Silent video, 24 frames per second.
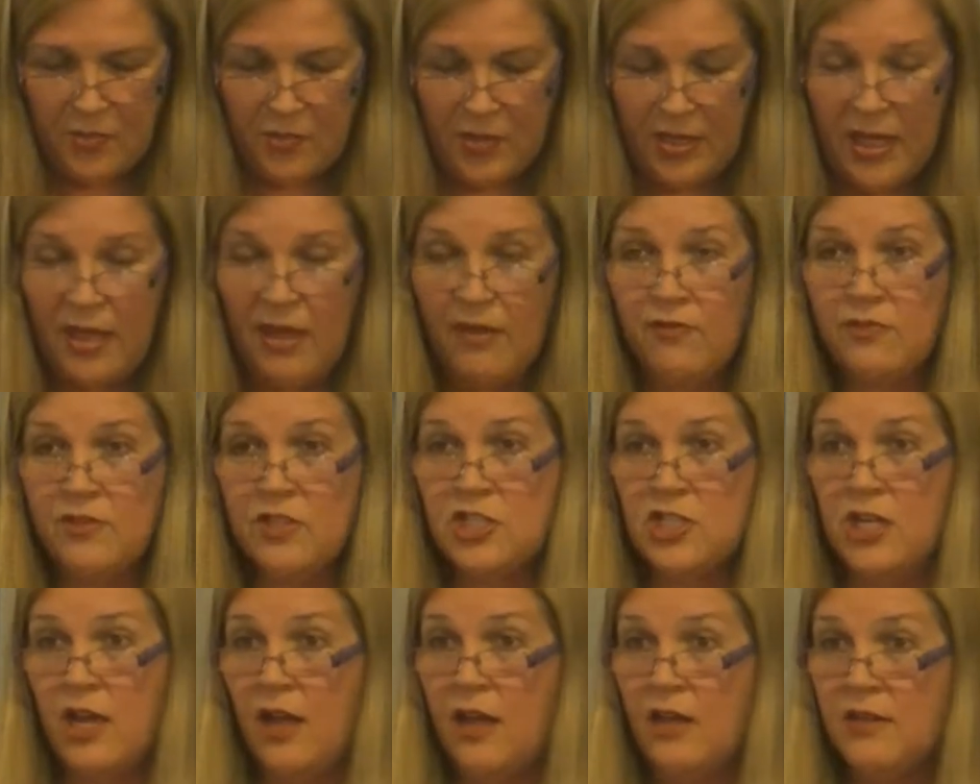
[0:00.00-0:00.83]
We have
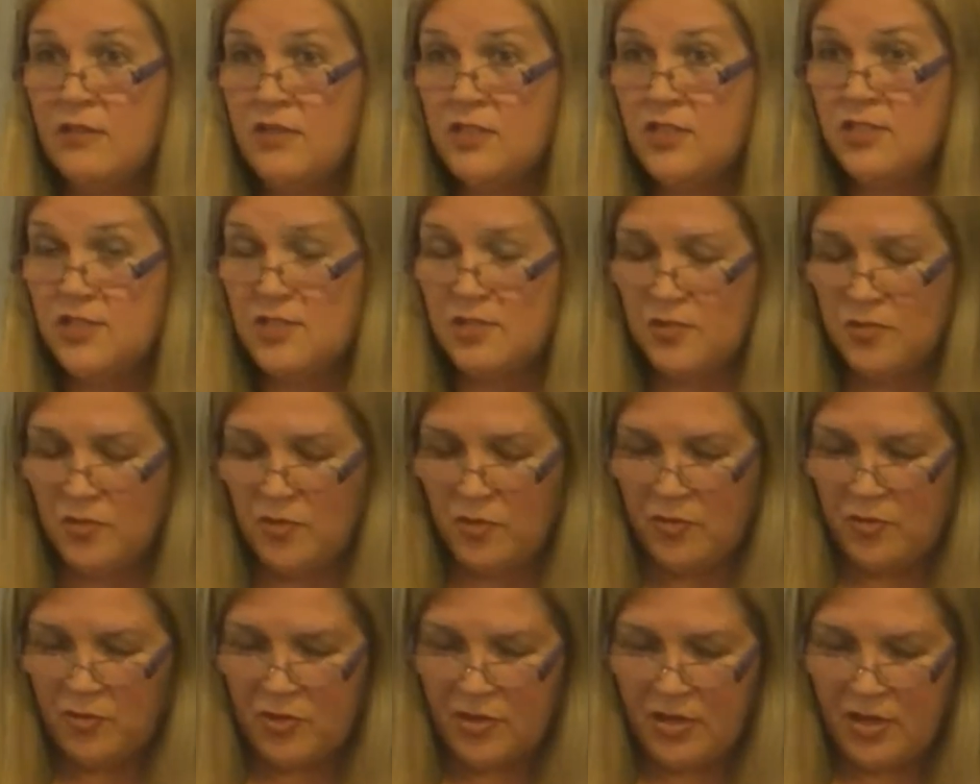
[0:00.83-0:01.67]
challenges
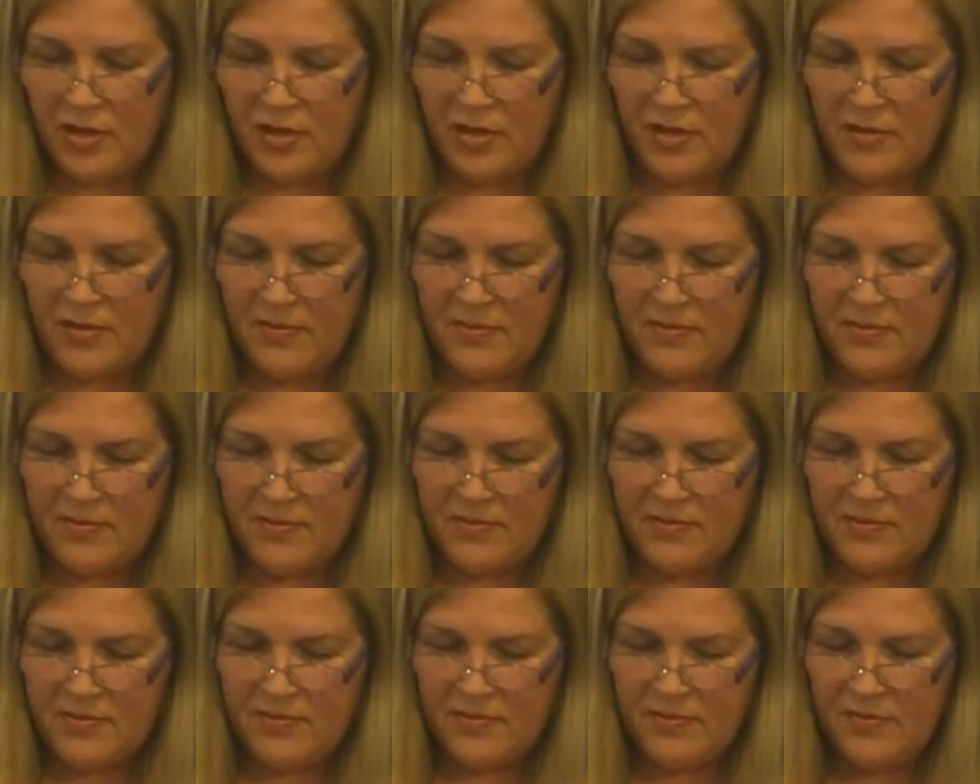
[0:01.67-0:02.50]
to overcome,
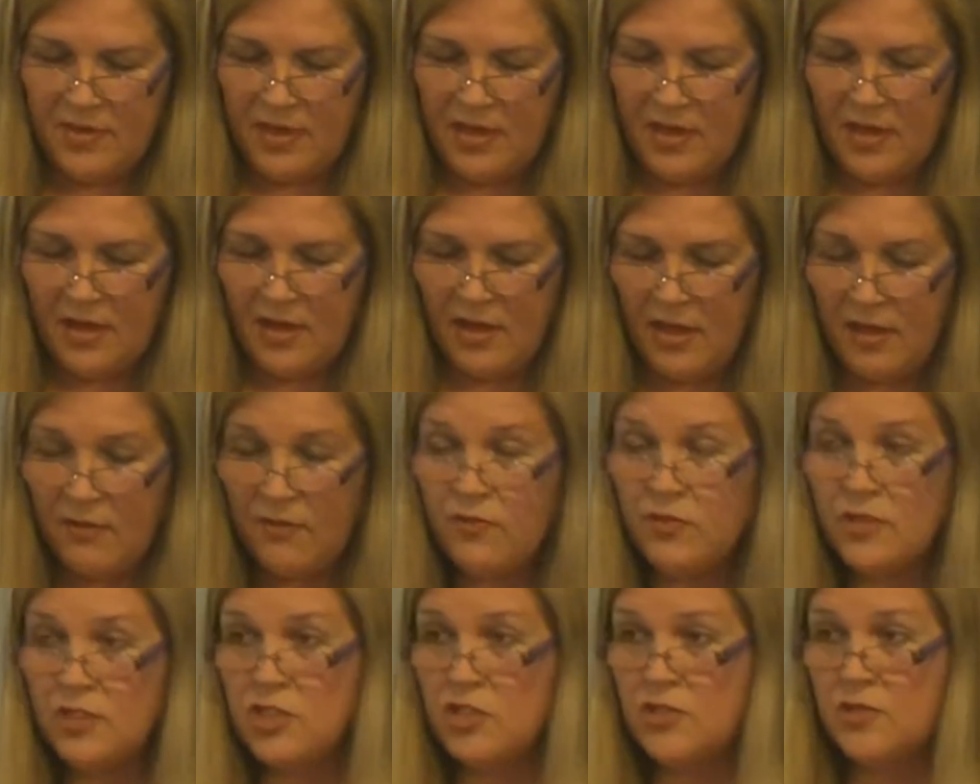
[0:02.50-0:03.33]
and
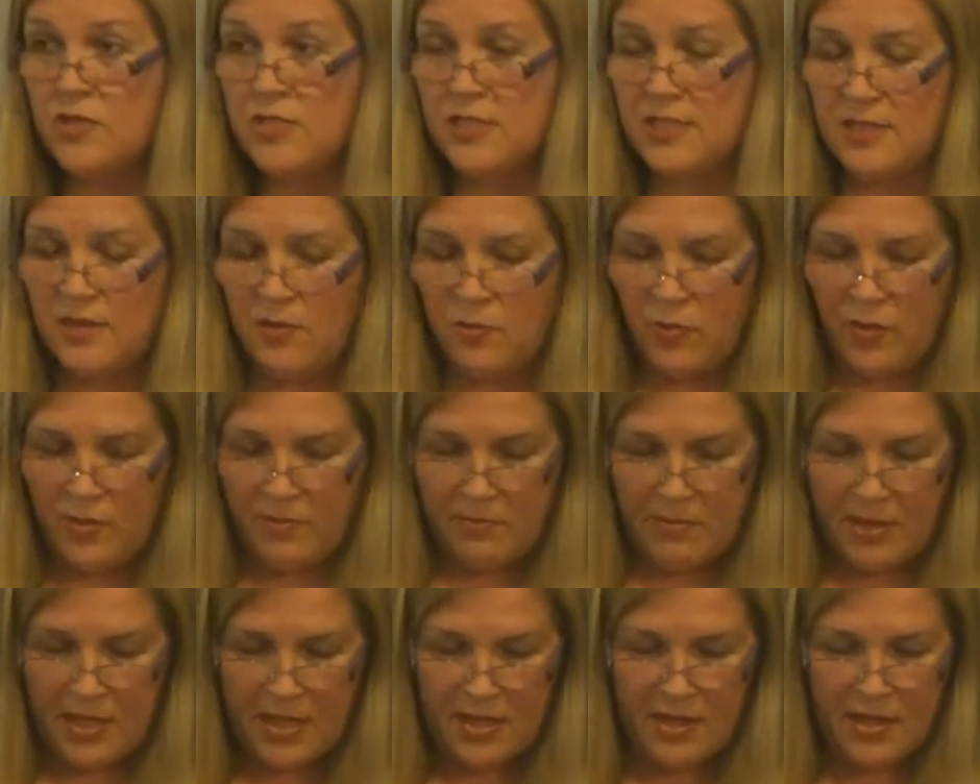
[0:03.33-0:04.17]
every choice that we
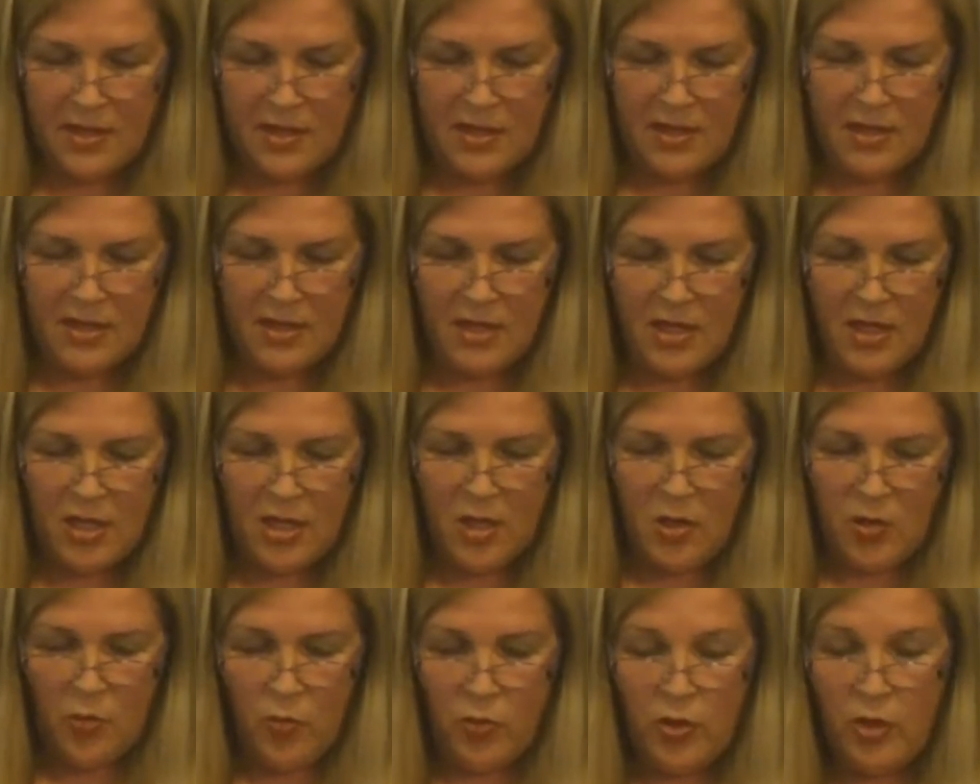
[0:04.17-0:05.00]
make
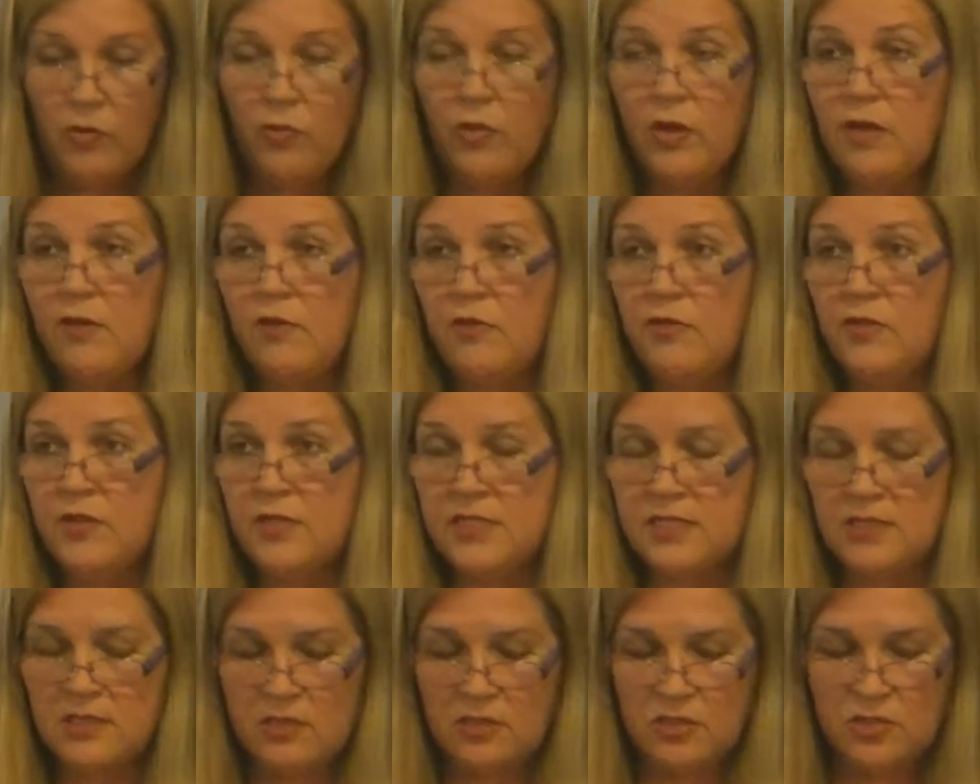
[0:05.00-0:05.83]
will
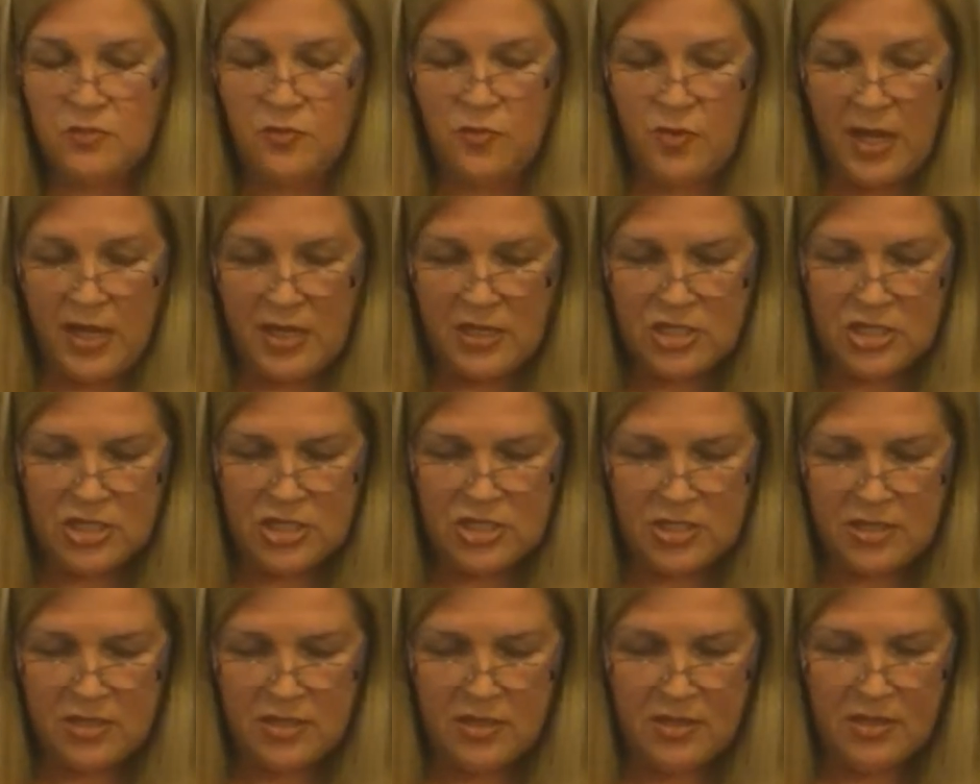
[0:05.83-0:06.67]
influence the
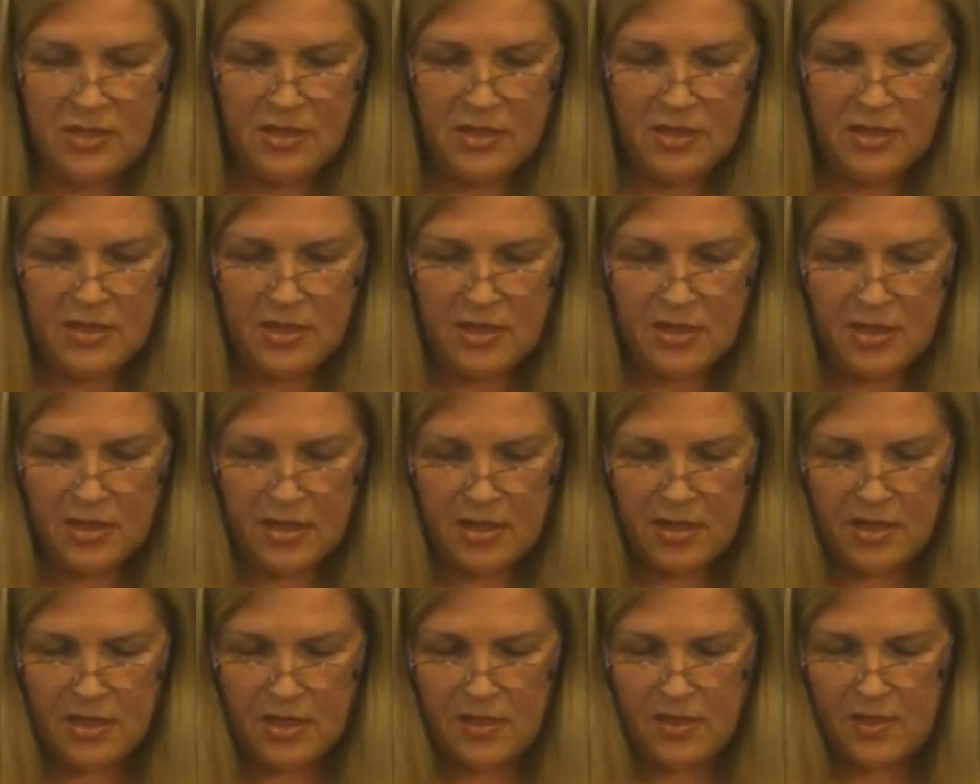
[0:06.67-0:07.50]
direction
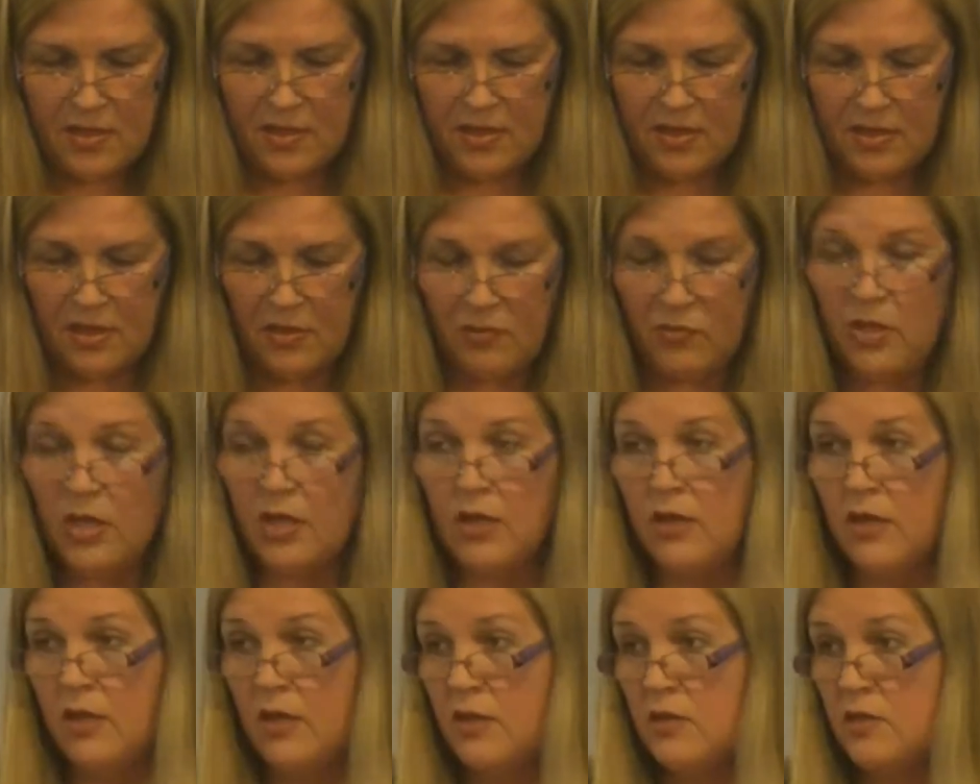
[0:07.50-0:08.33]
that we
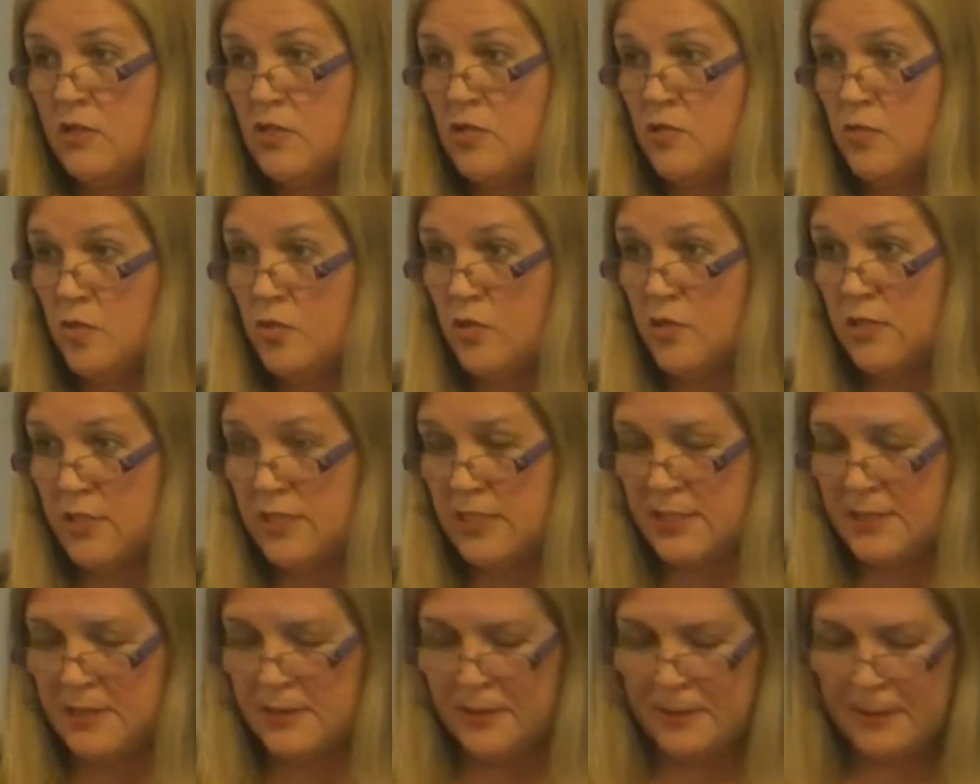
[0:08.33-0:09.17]
are heading
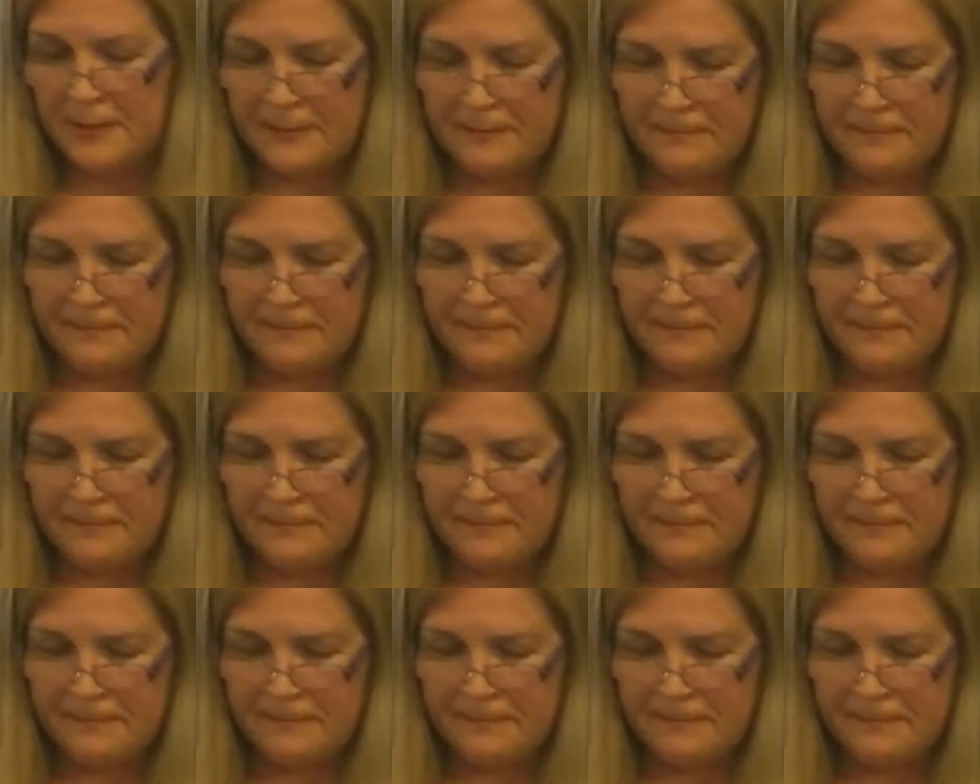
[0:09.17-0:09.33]
towards.